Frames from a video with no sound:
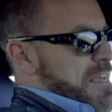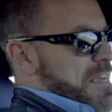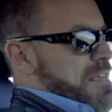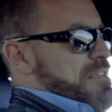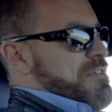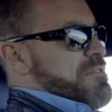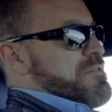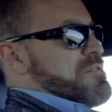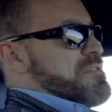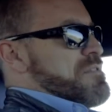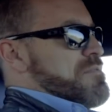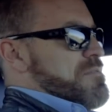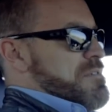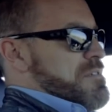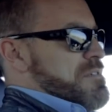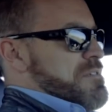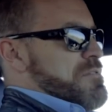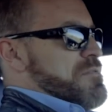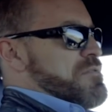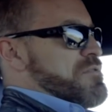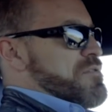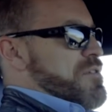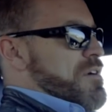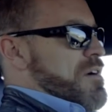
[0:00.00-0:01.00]
you get used to a
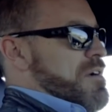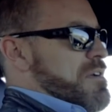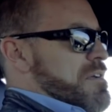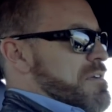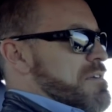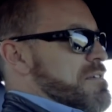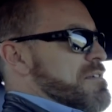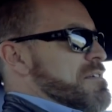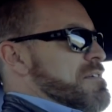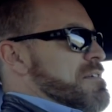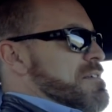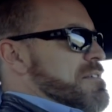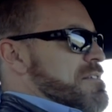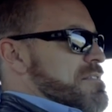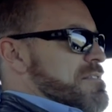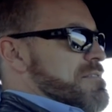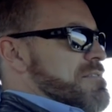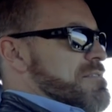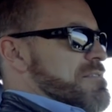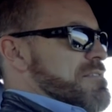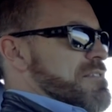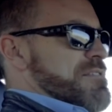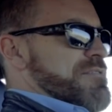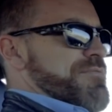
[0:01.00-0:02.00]
new truck.
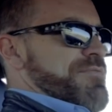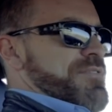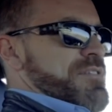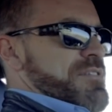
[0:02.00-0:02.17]
This